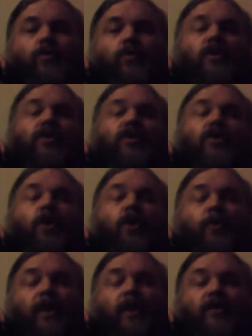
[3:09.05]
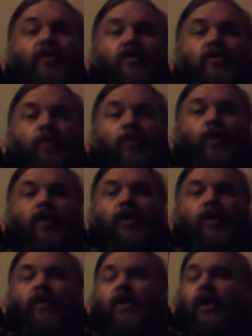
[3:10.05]
Which denomination does it belong
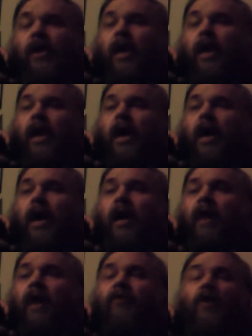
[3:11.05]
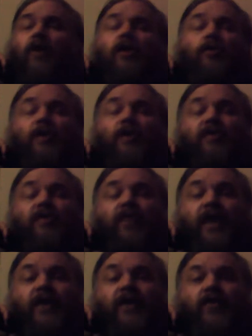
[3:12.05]
in? And I've got no
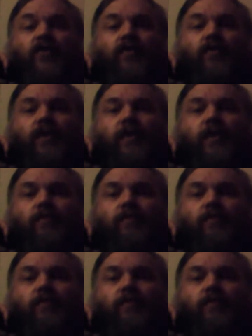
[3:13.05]
specifications on that.